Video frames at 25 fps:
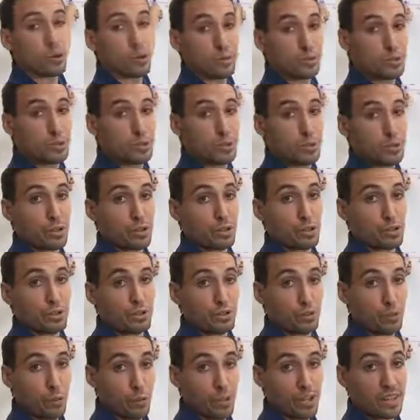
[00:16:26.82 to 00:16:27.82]

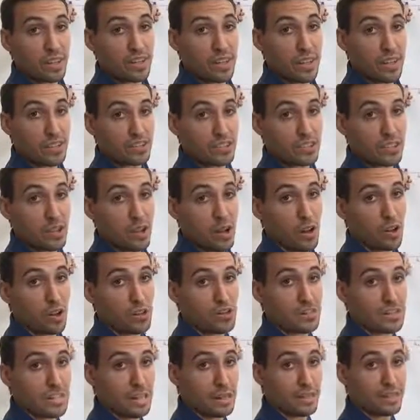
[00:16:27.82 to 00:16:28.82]

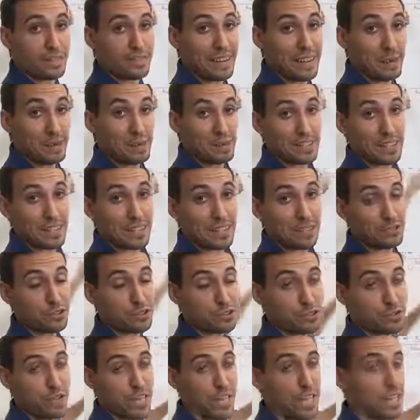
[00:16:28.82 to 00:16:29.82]
$240,000 at a 5%
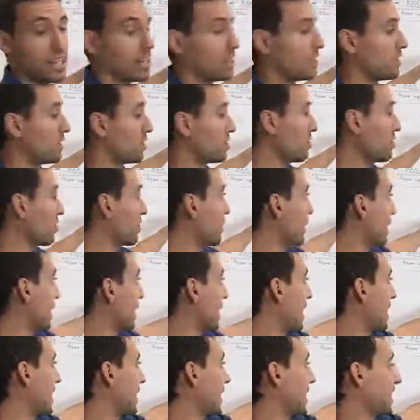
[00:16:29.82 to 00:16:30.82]
interest rate, you're looking
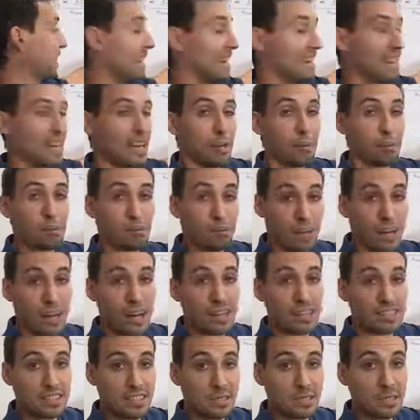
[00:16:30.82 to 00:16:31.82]
at an
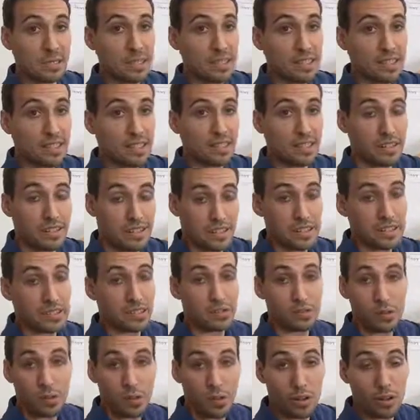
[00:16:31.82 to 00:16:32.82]
approximate, these
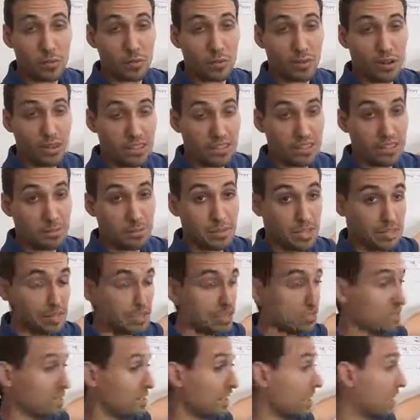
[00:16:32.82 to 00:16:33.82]
are all
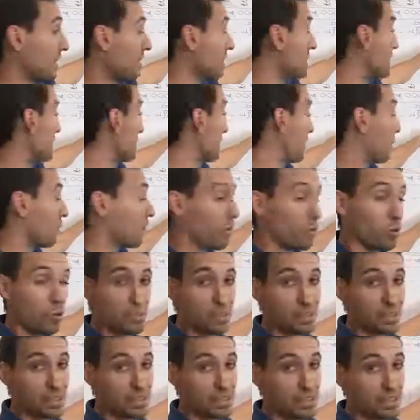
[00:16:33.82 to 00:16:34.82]
approximations, guys, don't hold
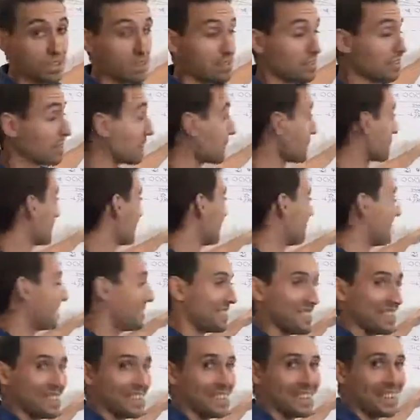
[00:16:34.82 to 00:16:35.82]
me to these things,
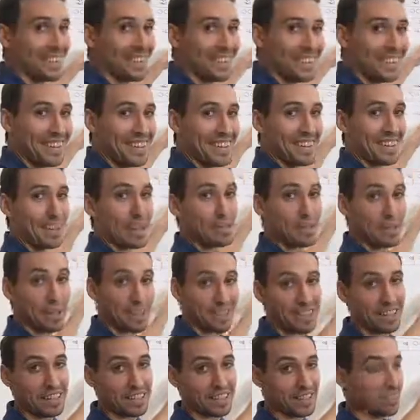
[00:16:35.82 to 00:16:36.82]
I'm not a
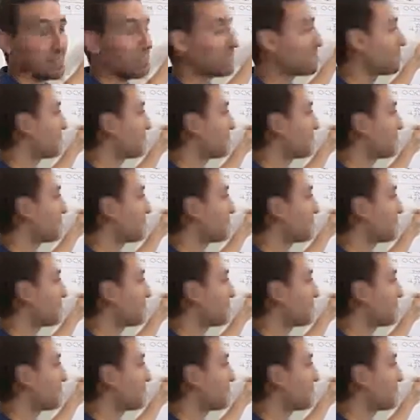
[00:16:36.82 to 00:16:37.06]
lender,